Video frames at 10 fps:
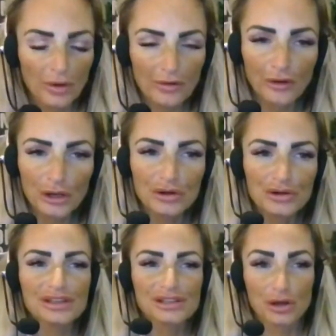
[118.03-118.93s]
In order for
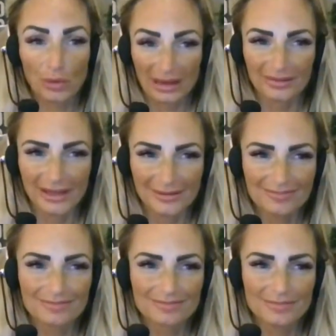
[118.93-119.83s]
you to do this
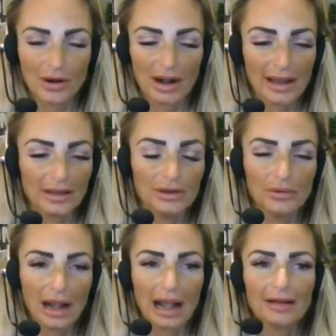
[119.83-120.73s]
correctly, all right,
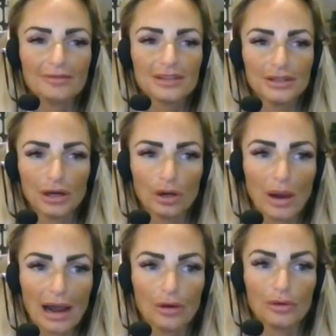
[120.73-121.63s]
you have to
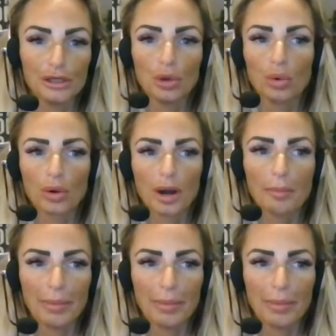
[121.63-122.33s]
know how your